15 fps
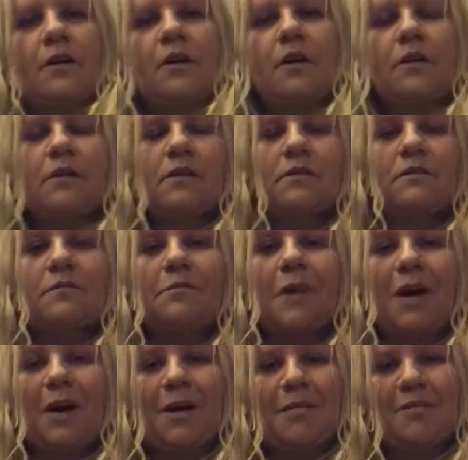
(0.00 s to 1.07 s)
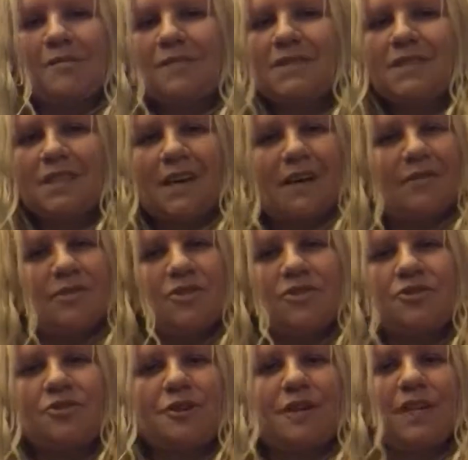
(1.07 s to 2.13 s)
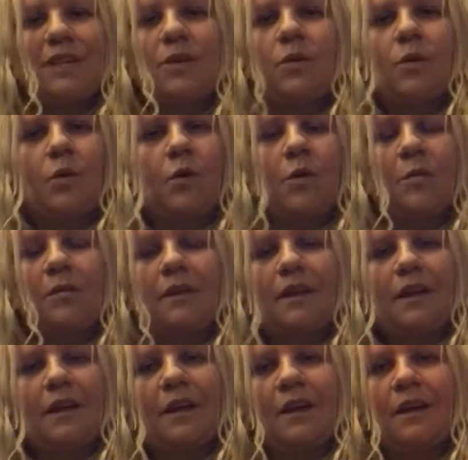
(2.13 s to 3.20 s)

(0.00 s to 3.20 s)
their moms. I was treated horribly.